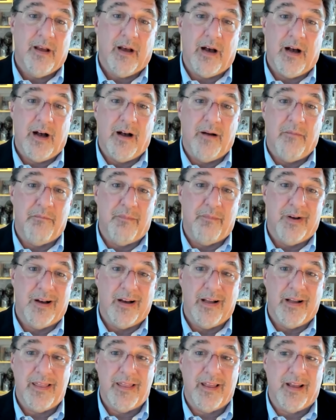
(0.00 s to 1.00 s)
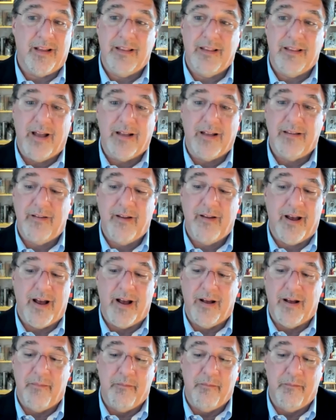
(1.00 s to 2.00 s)
Um, I think that
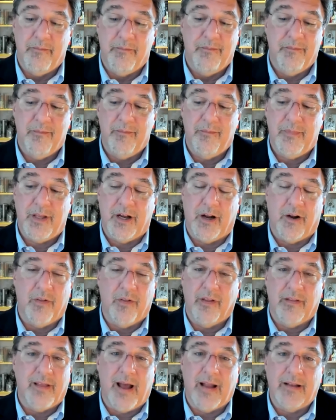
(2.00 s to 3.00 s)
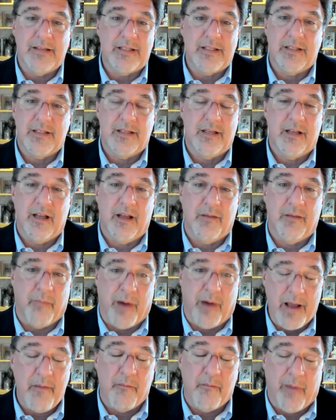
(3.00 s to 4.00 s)
um, you know that that's
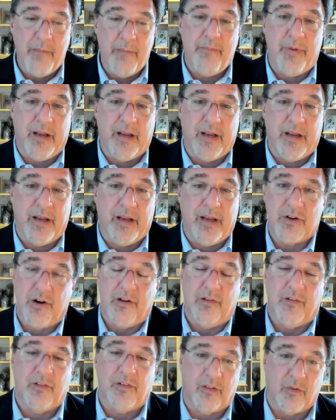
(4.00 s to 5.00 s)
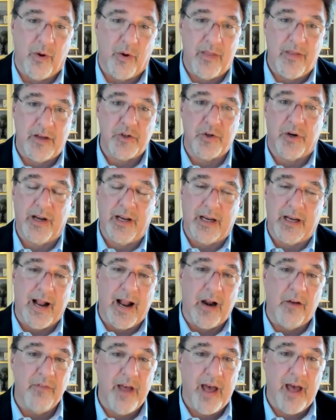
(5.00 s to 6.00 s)
my my big concern is that the way they try and get
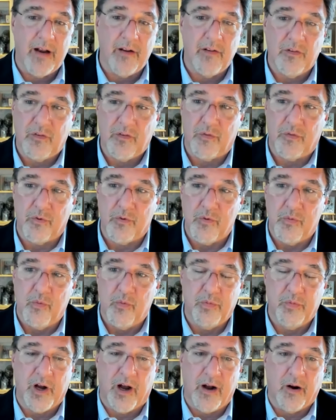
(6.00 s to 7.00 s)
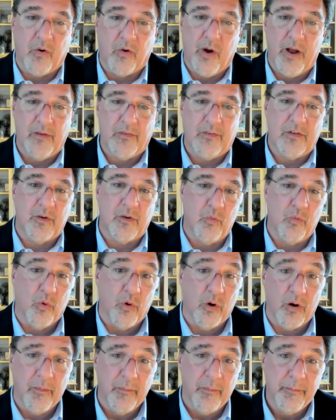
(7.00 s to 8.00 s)
out of that is through conquest and
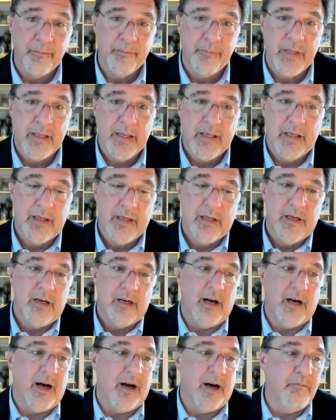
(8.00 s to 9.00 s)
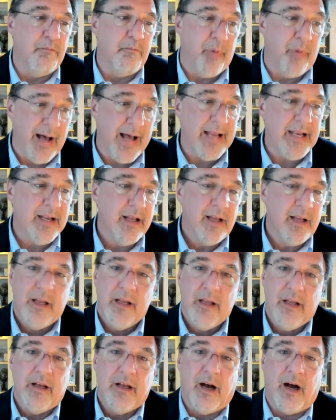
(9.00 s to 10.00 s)
war. Um, but
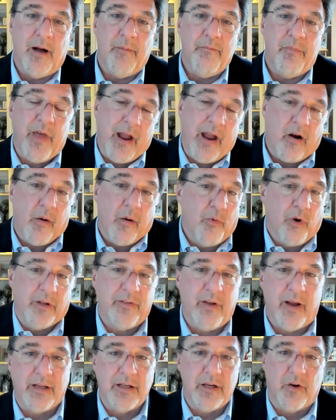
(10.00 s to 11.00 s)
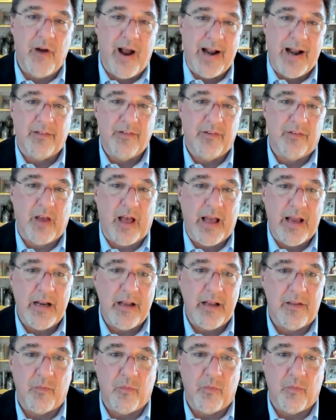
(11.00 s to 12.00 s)
um, they are a more technocratic
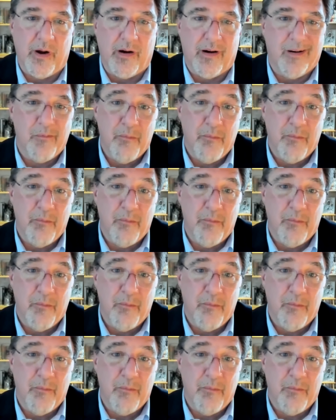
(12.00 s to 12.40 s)
society than we are.